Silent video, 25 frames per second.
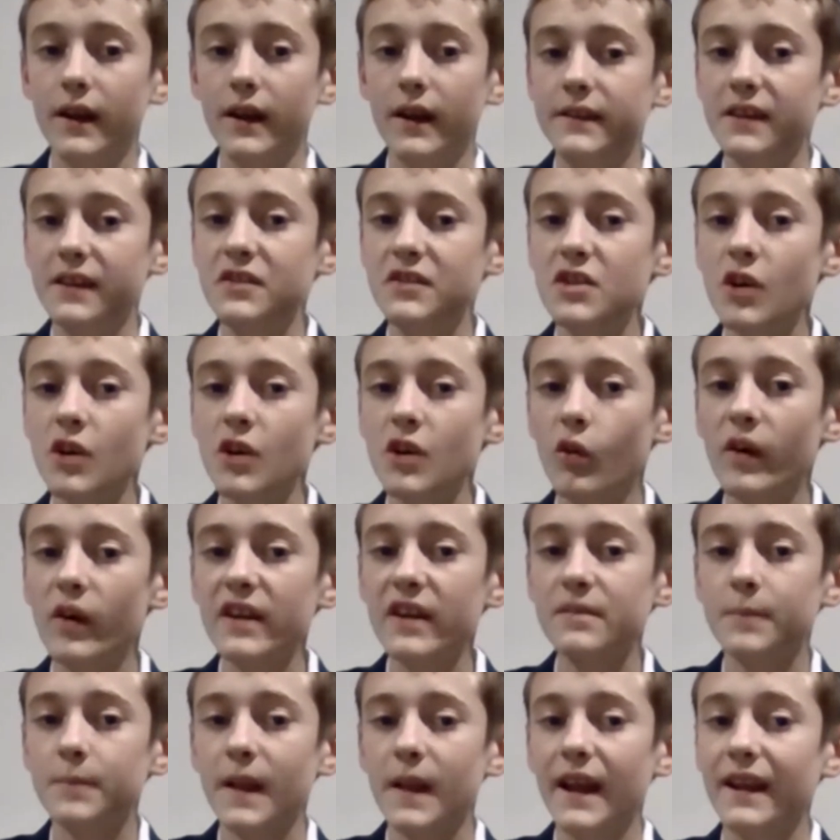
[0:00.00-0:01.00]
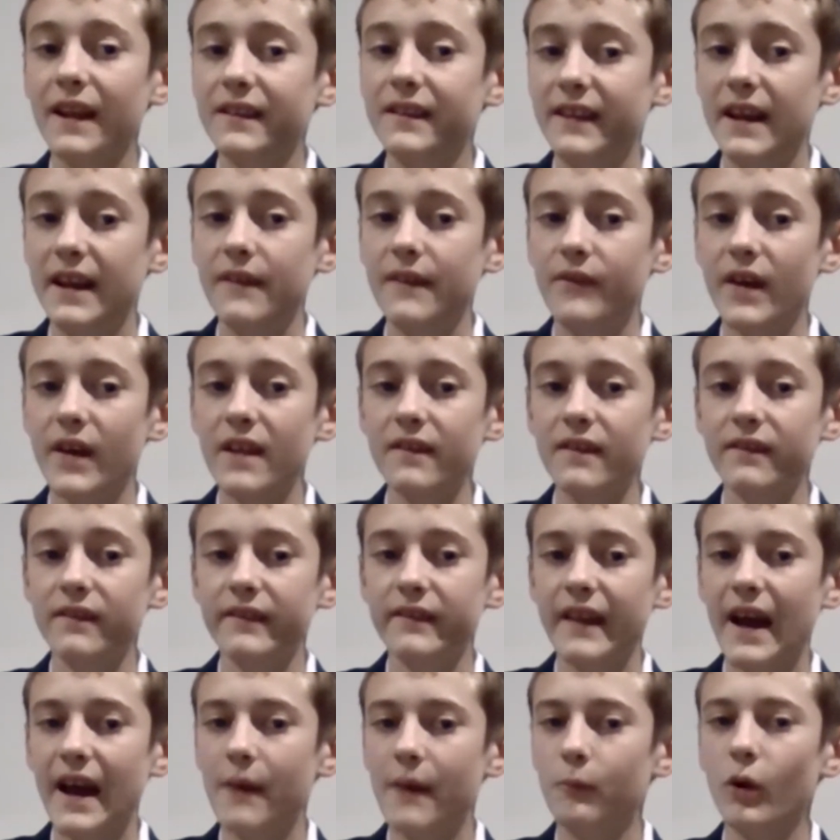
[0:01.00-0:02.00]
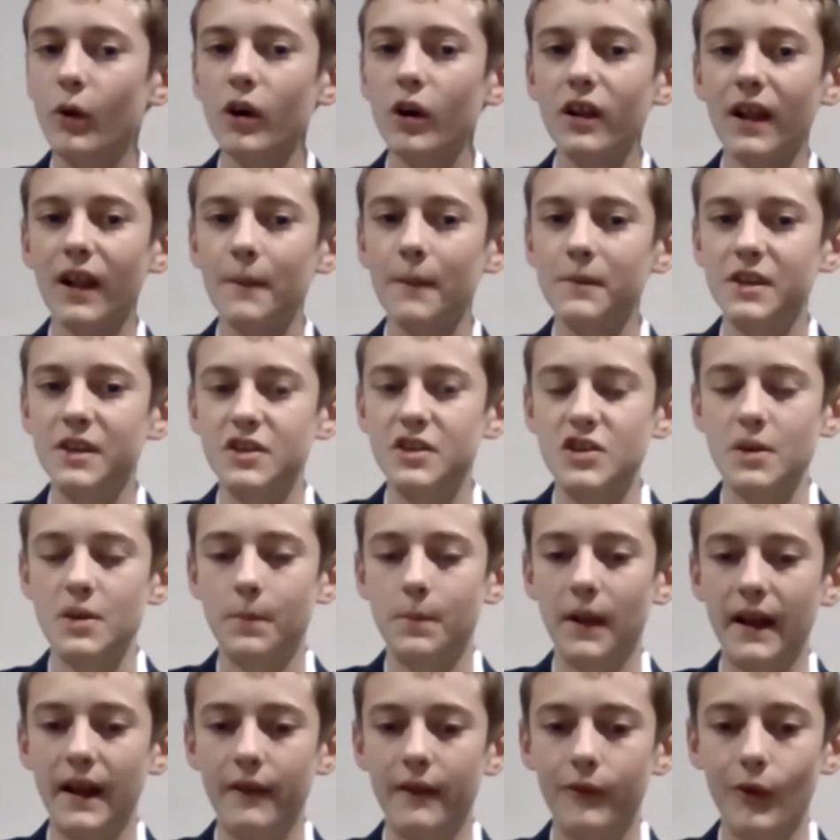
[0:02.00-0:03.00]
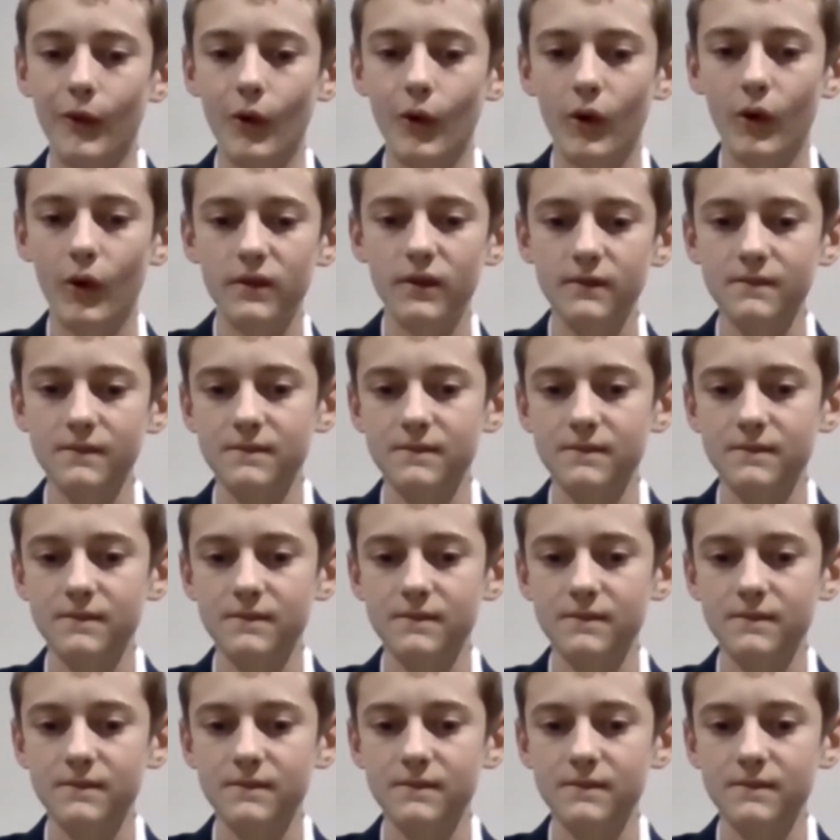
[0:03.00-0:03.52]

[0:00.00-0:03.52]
Did you always play in defence? And what club did you play for?